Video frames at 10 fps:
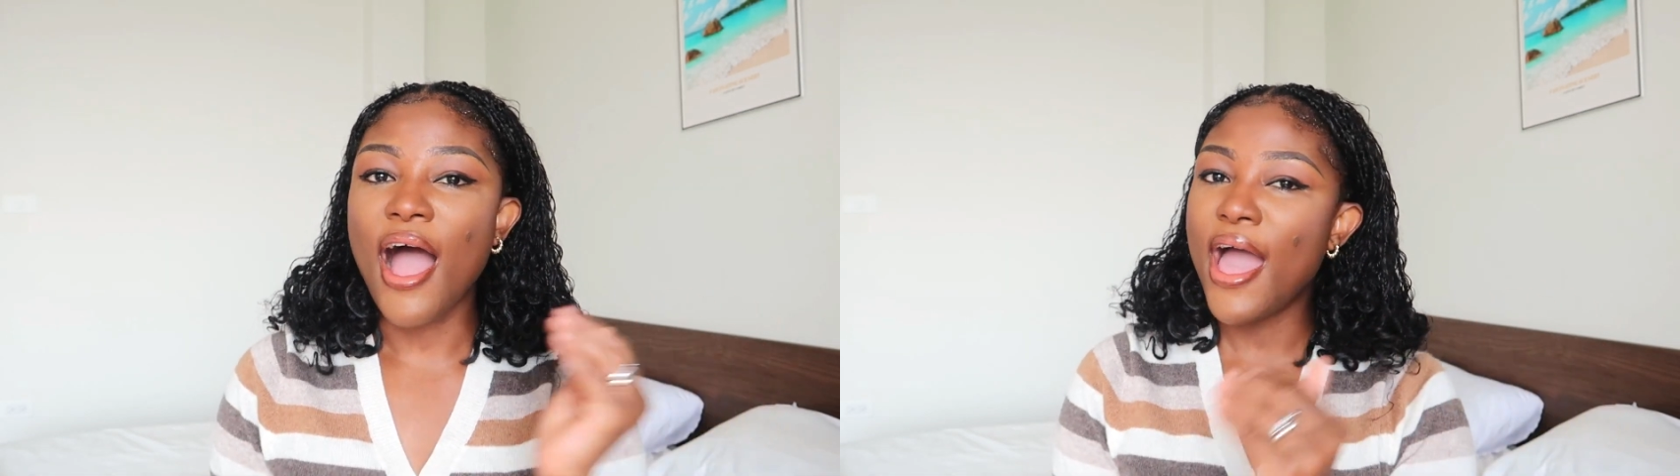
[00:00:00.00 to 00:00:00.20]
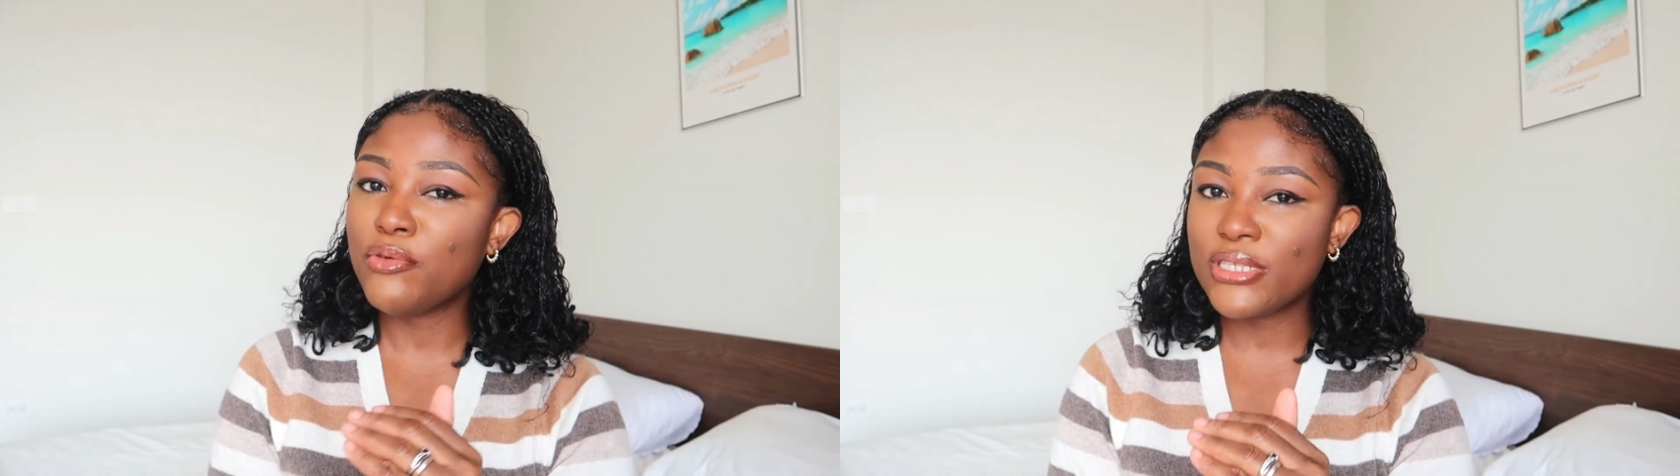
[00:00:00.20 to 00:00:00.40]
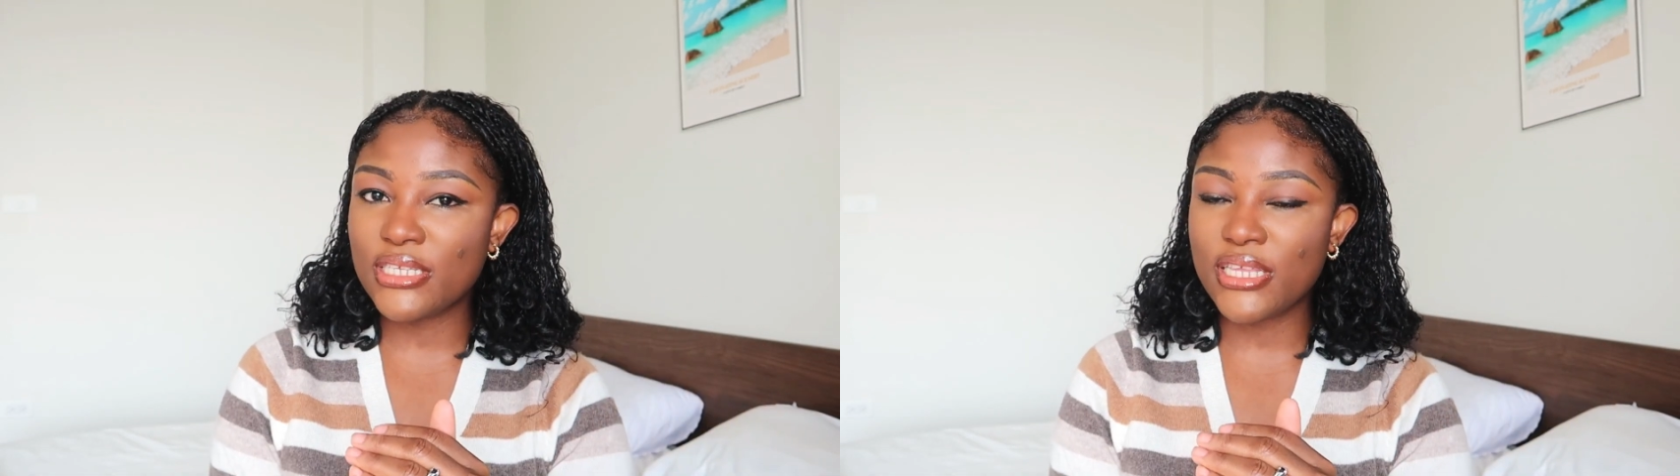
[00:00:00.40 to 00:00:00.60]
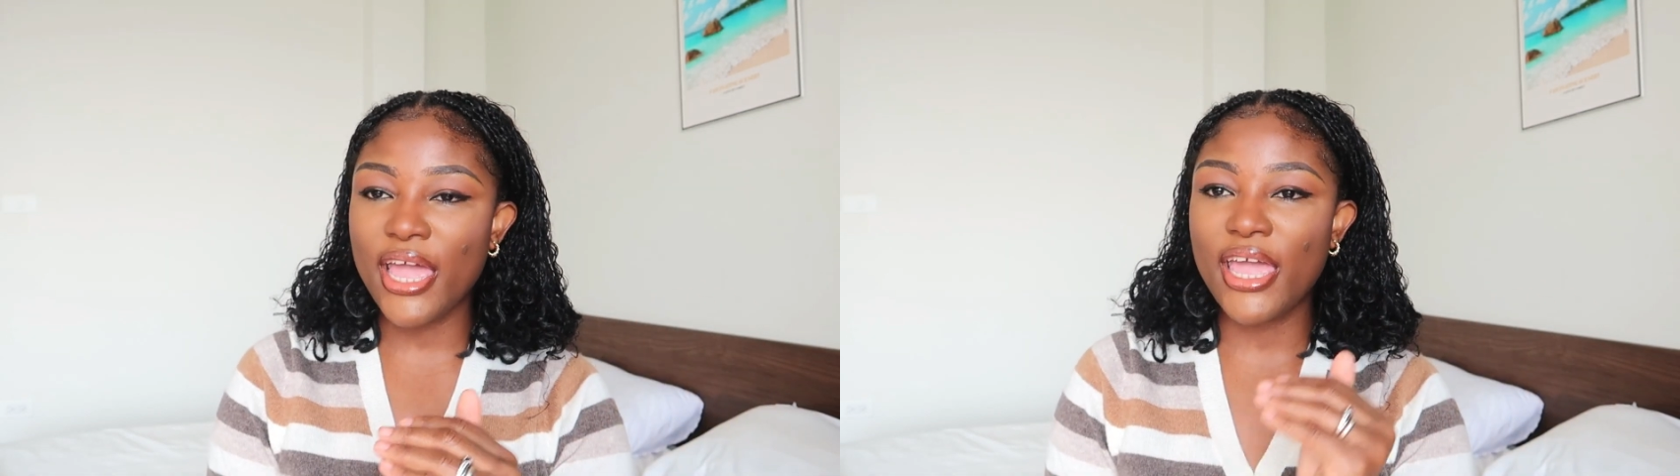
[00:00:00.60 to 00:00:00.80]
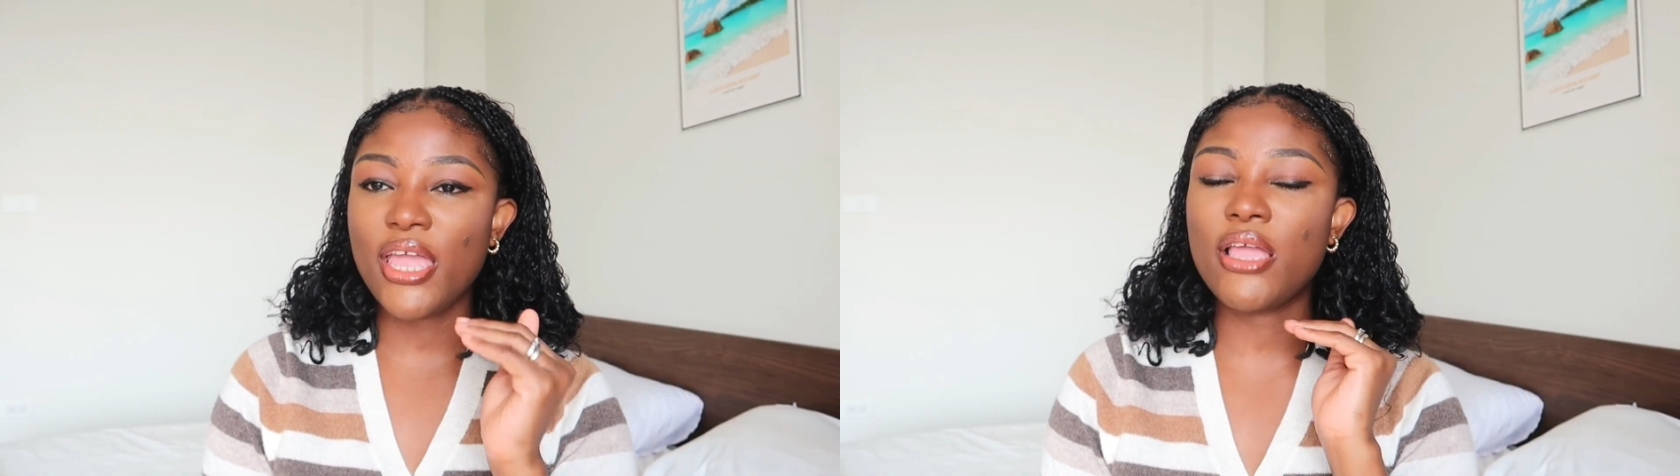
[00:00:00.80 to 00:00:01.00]
I would
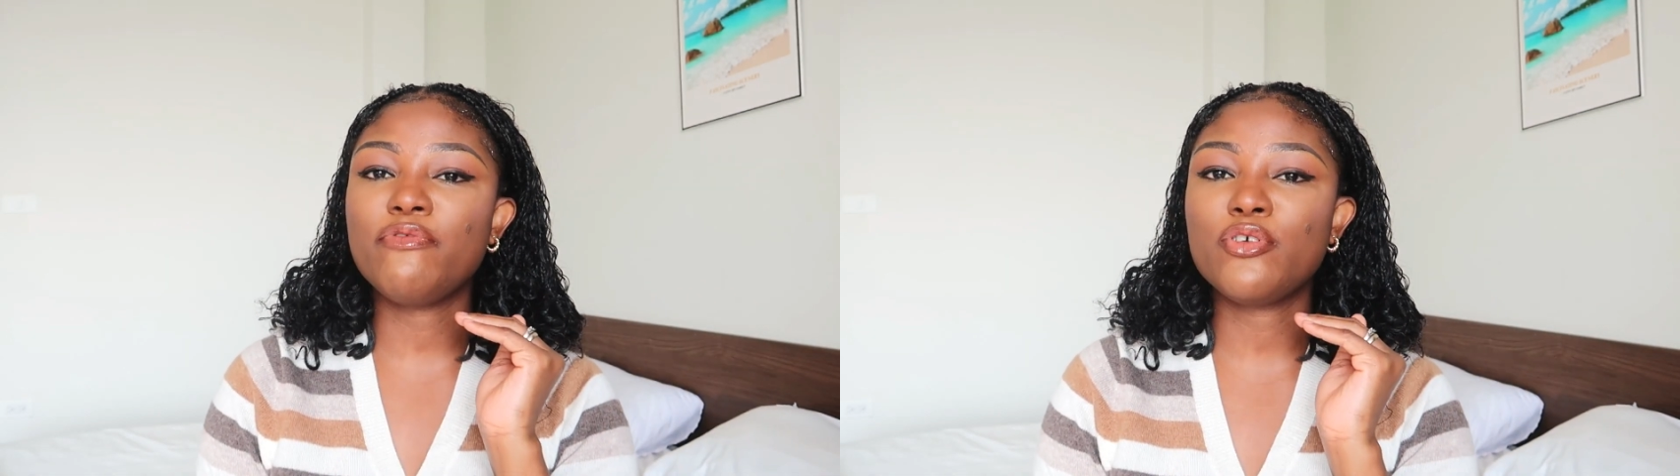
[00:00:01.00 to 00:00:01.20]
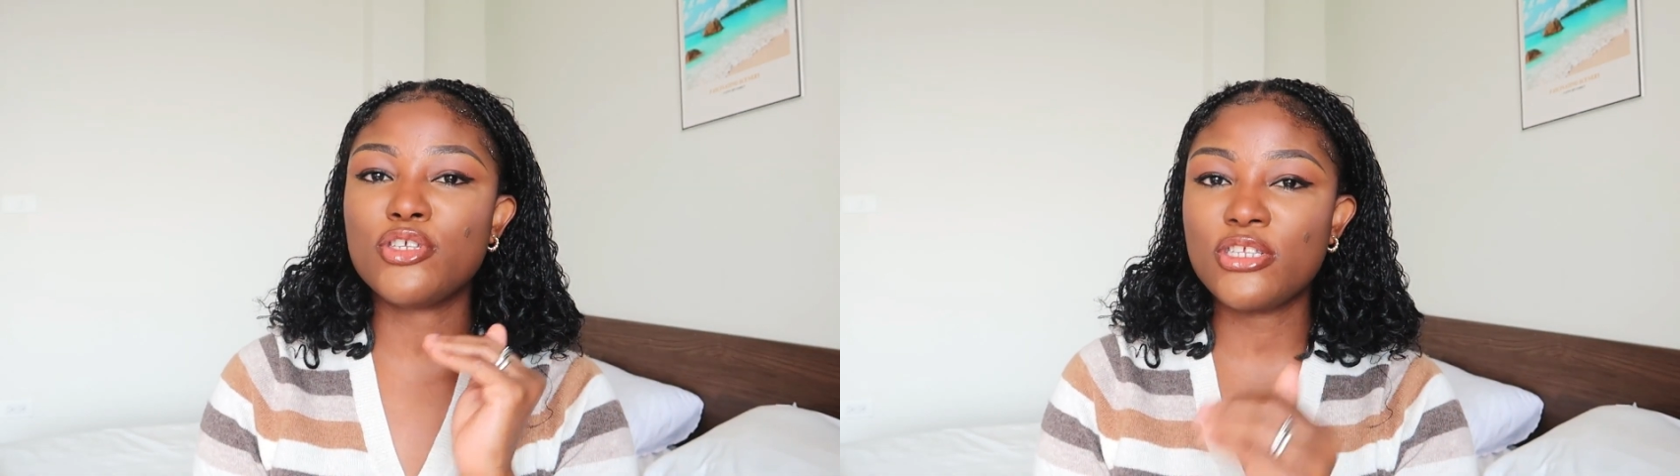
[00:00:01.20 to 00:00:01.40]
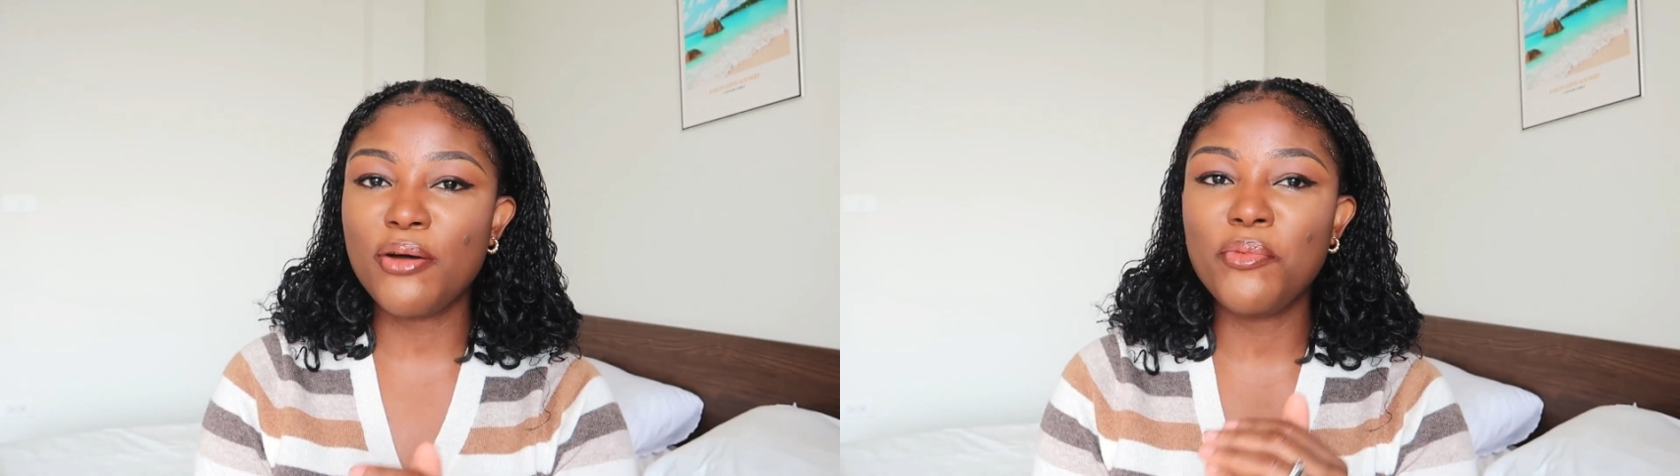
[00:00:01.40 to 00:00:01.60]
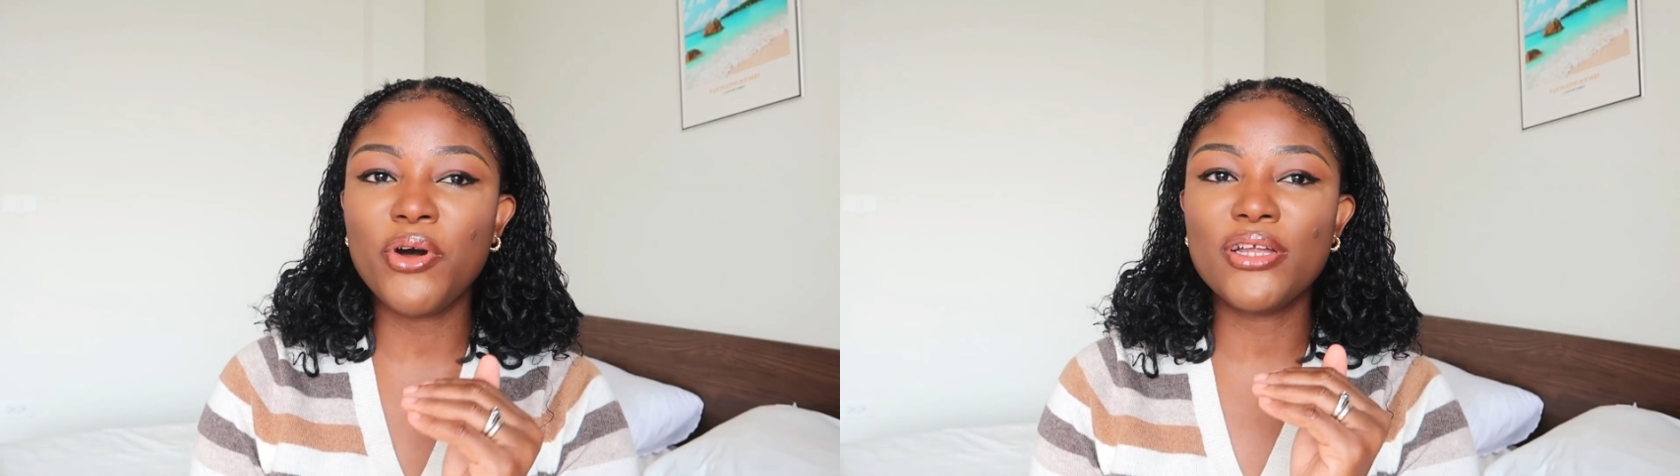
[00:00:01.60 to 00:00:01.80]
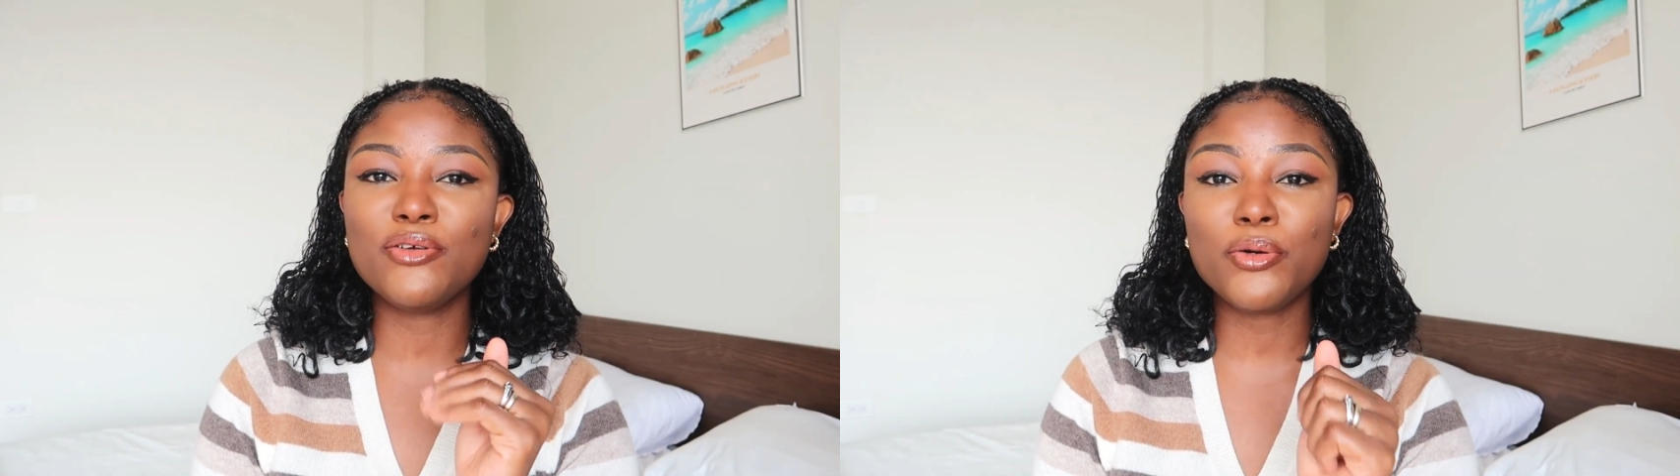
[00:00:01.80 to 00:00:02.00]
say if you're someone